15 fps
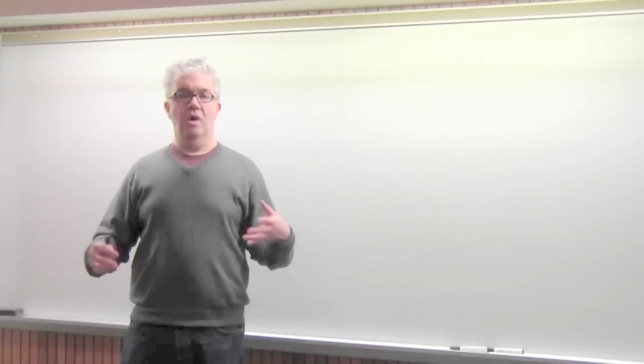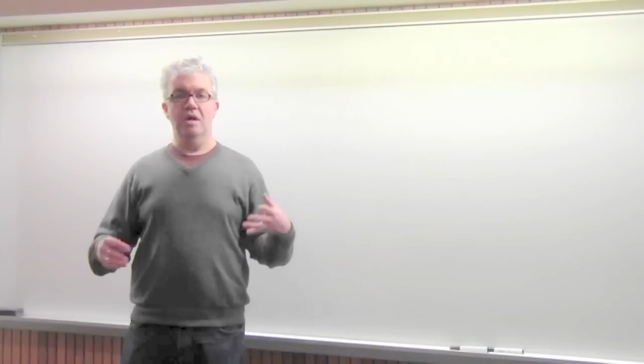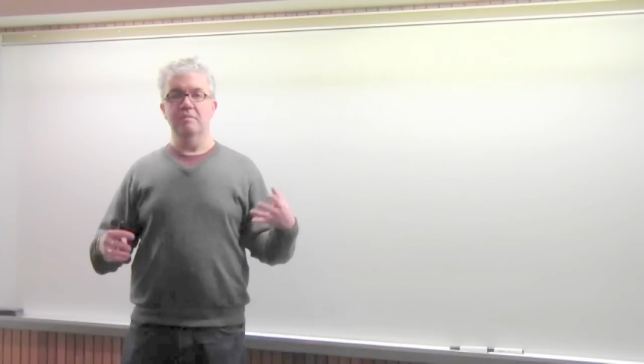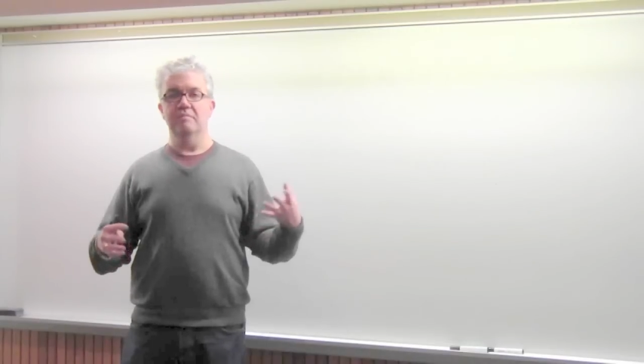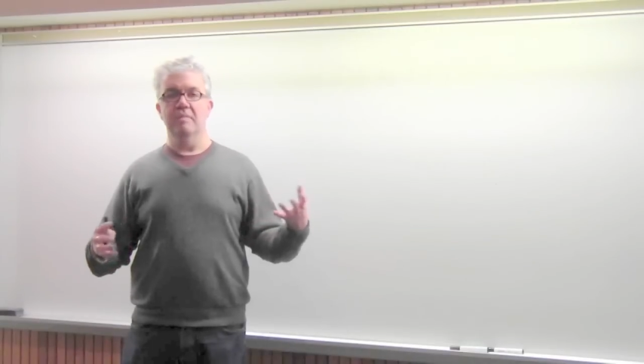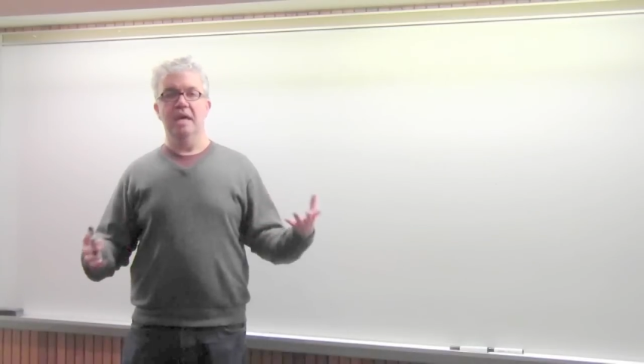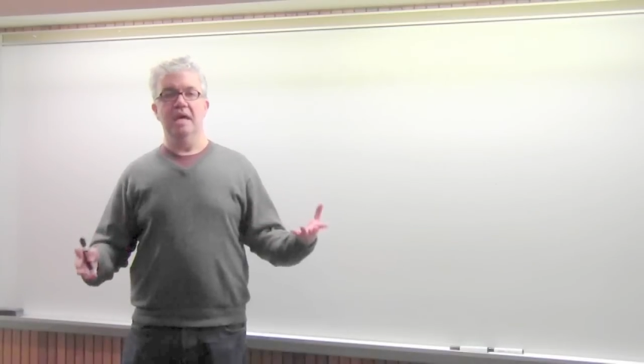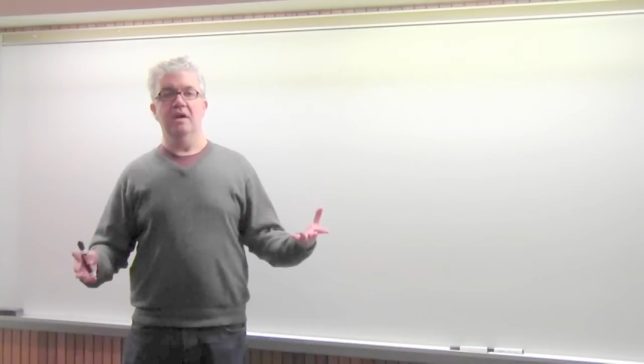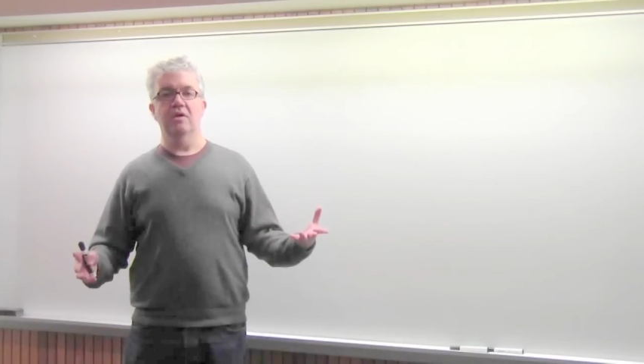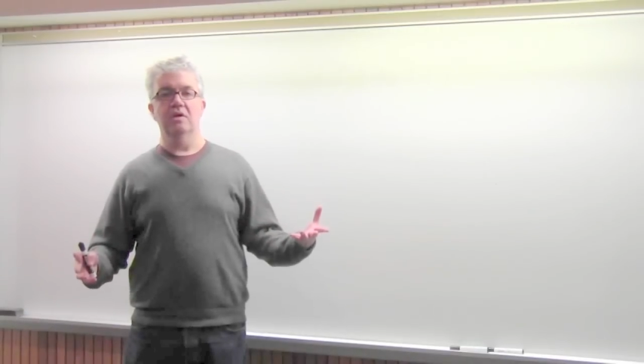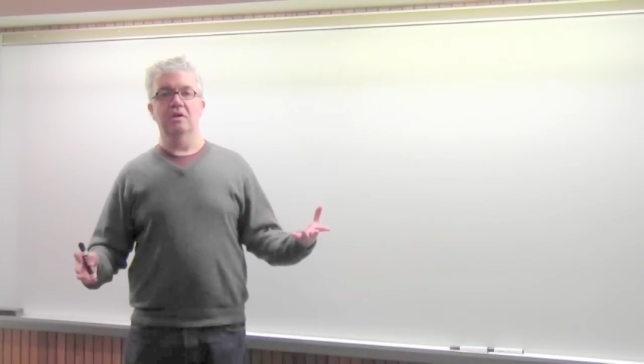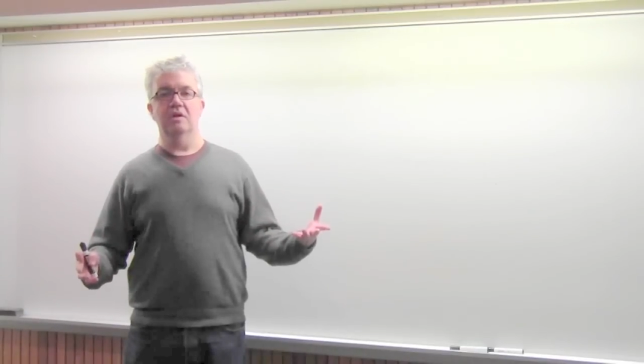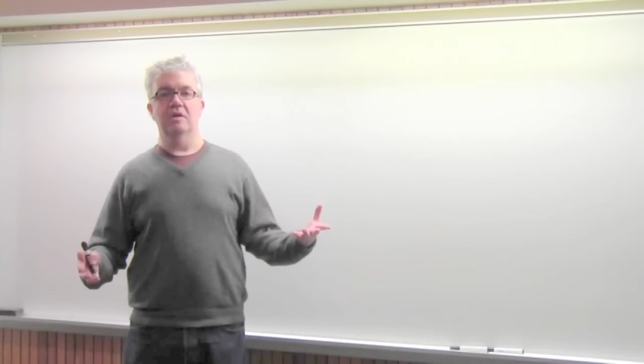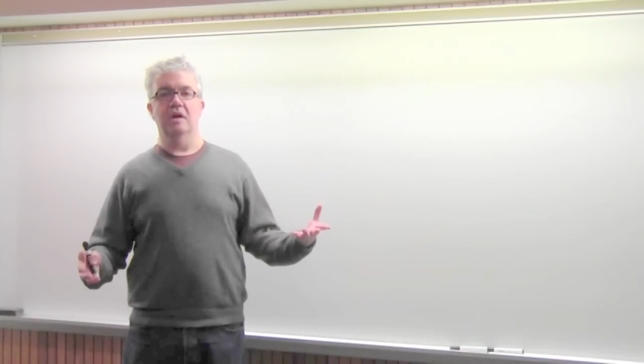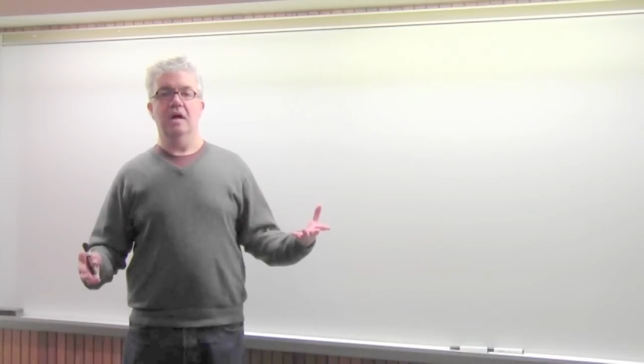white
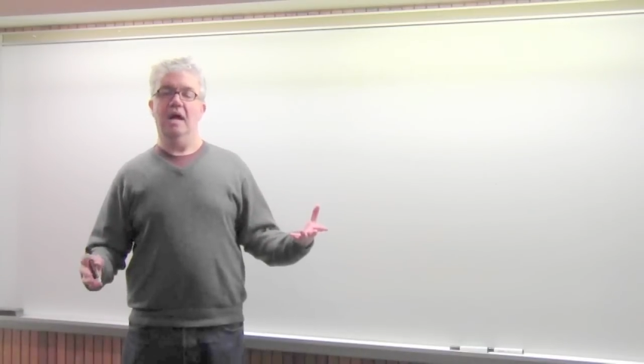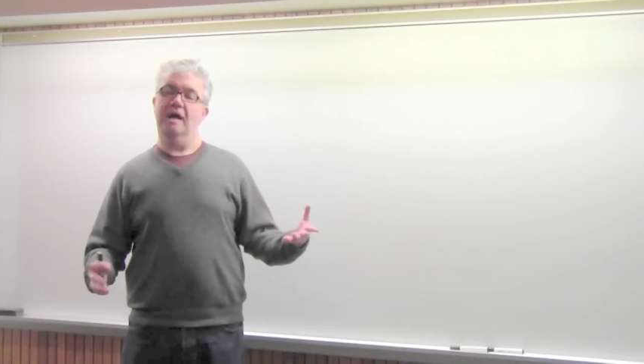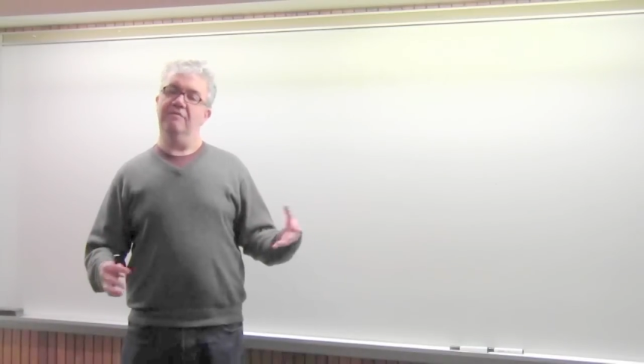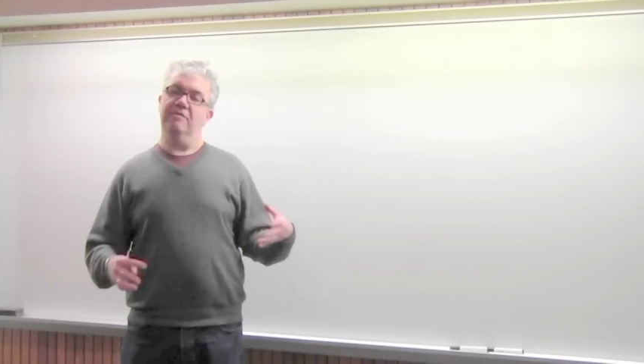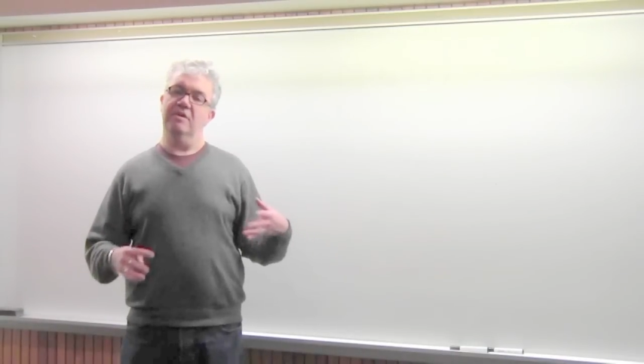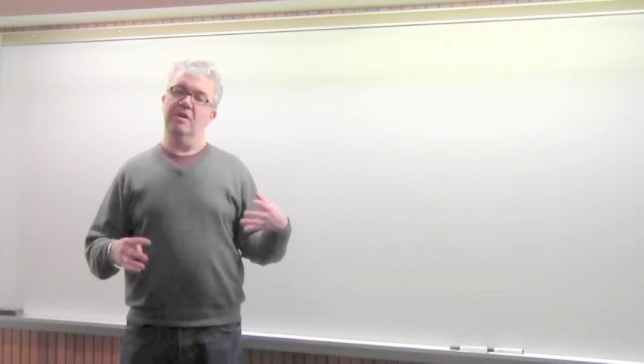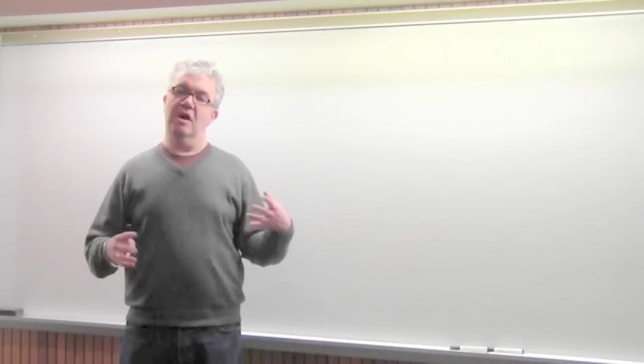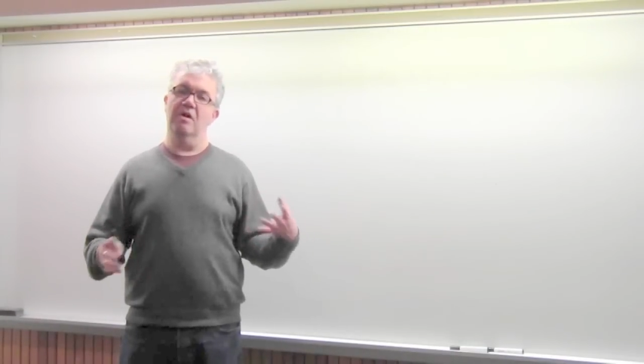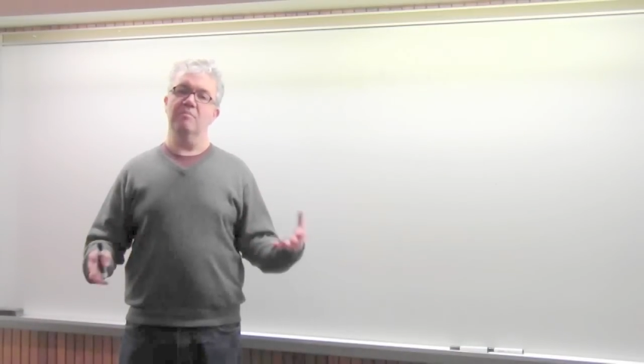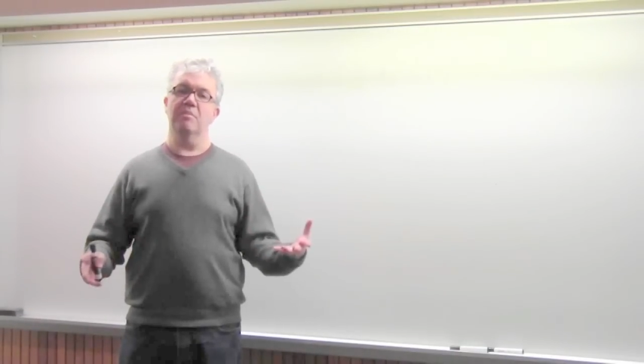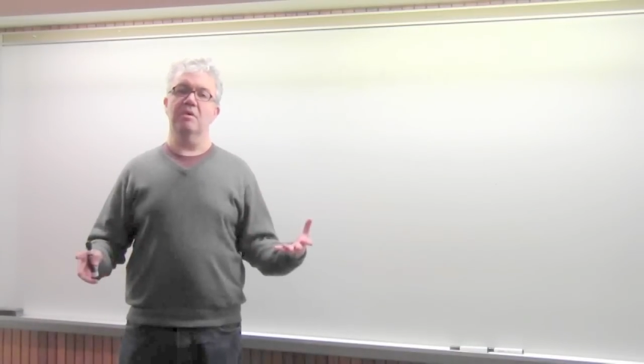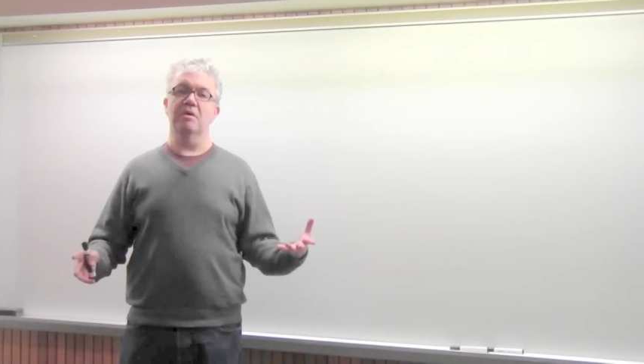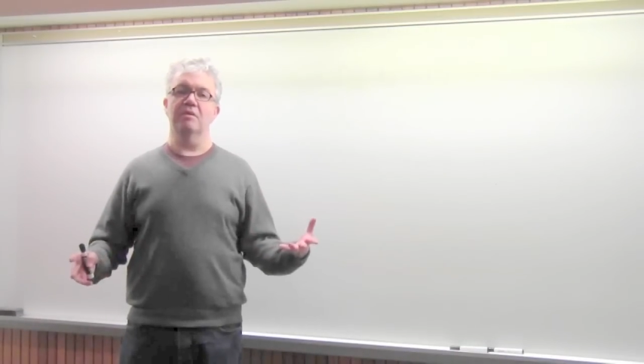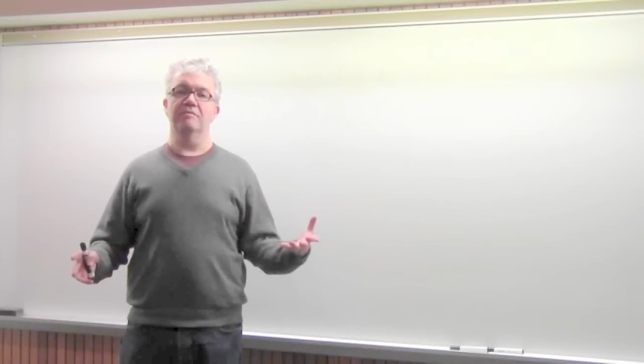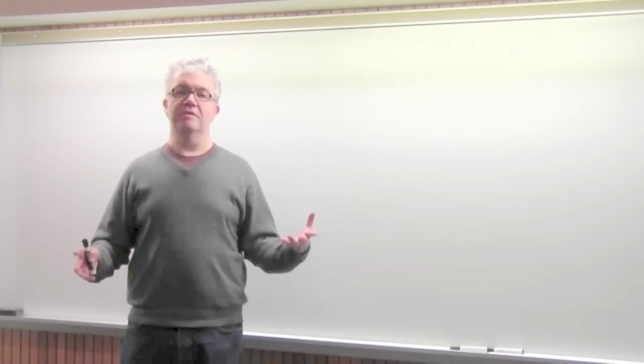male. I have a
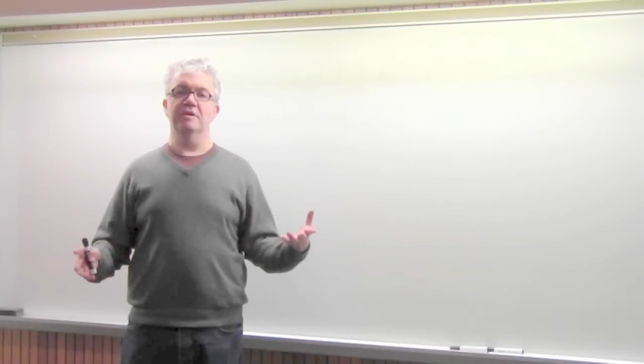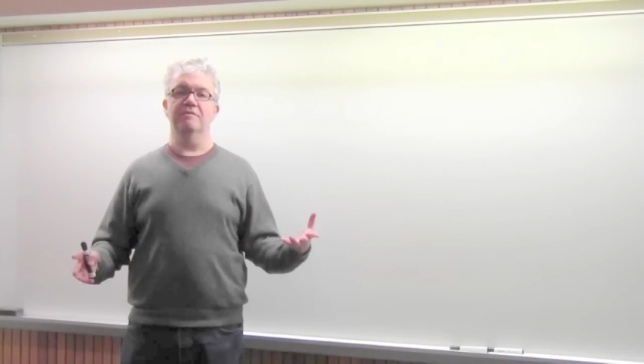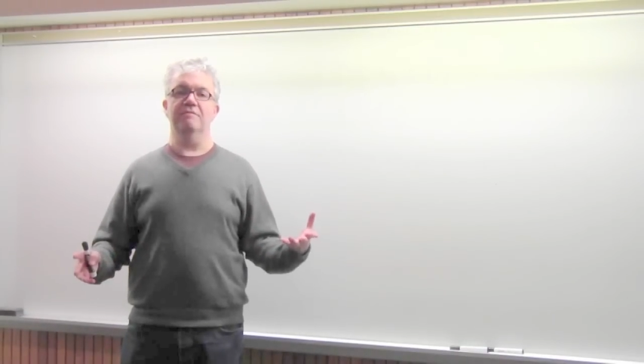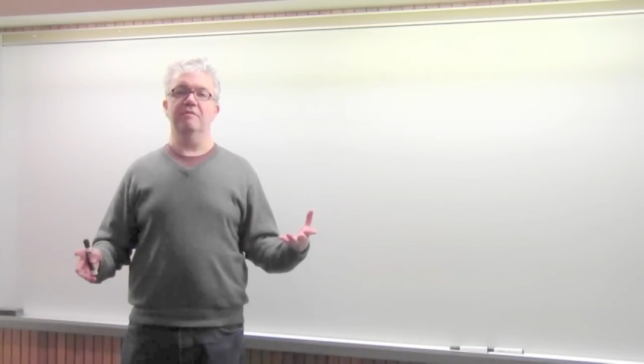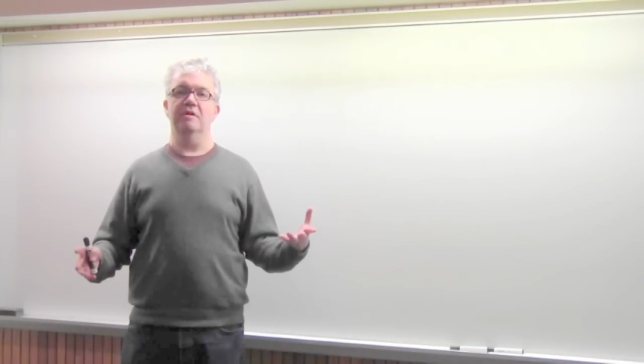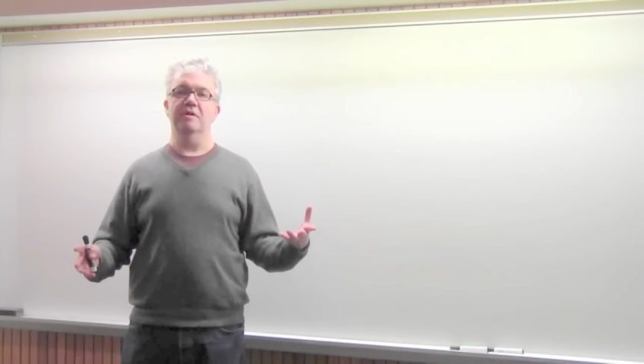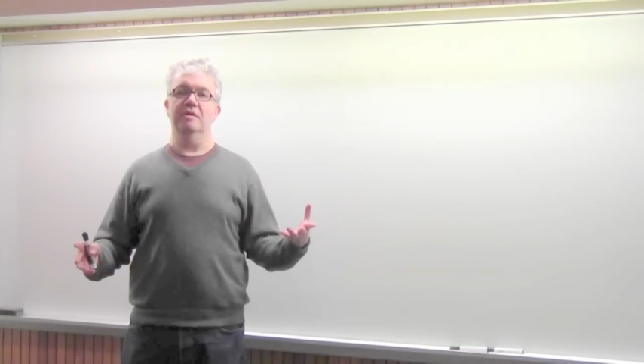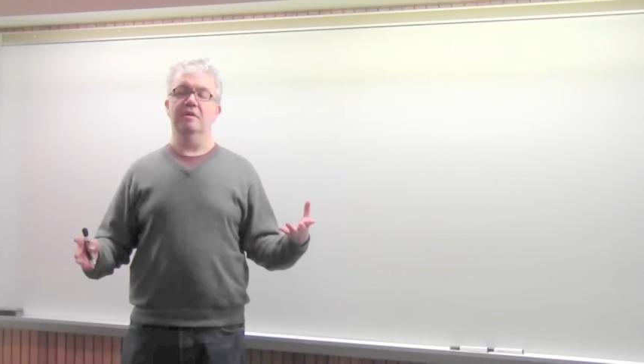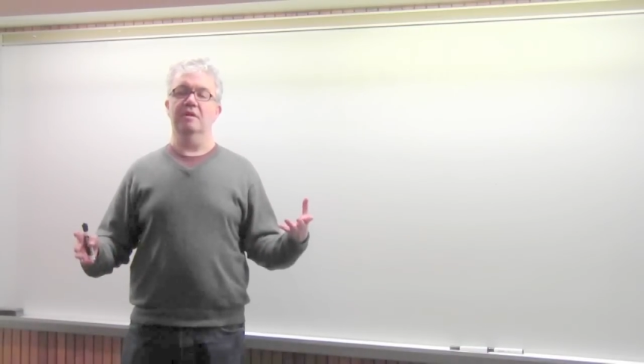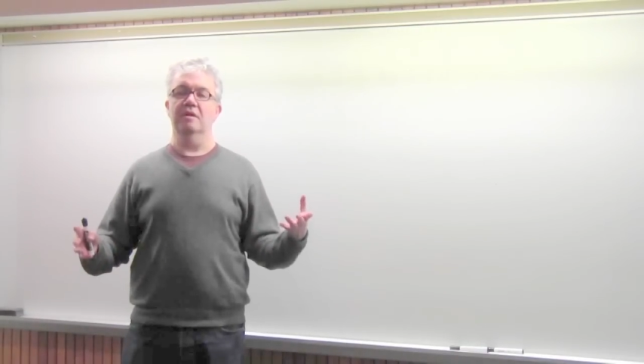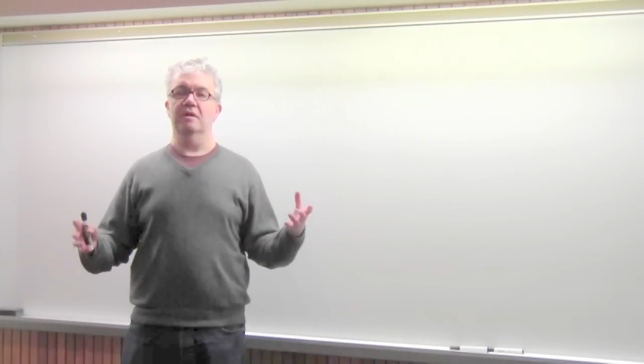number of different